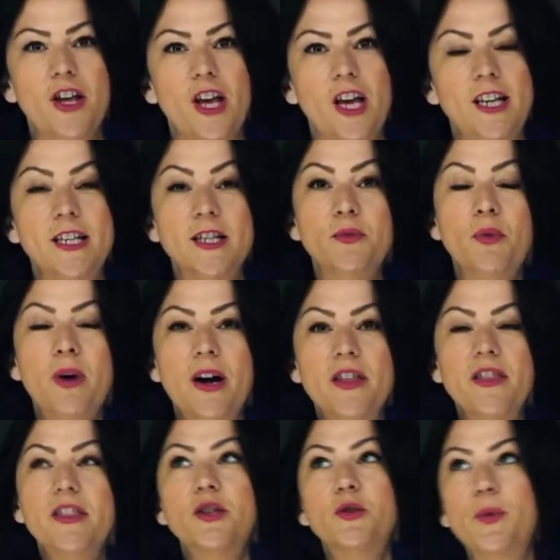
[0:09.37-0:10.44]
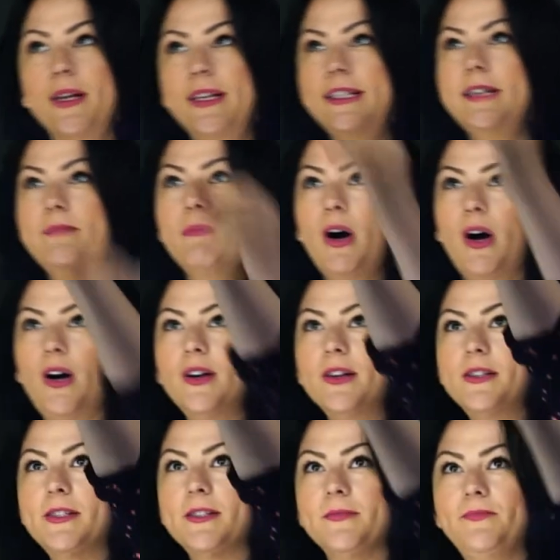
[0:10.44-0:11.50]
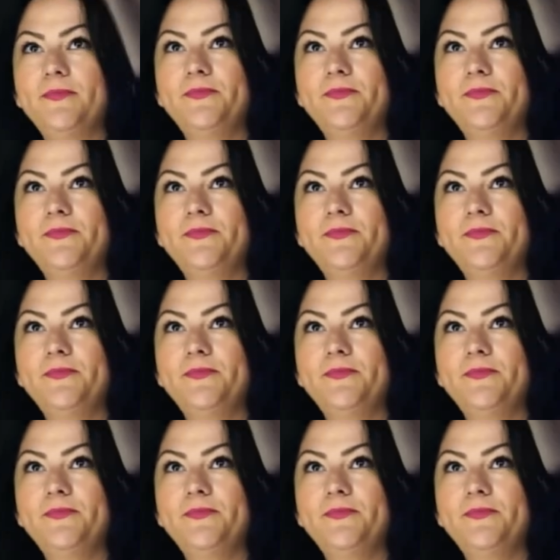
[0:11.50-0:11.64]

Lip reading: It is worth 20 marks,